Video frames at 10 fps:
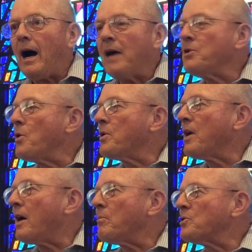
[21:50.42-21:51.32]
I know
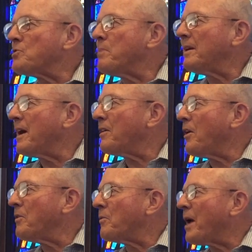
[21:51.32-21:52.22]
God will spell out
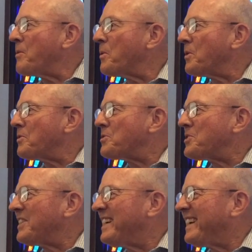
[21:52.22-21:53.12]
all the right words."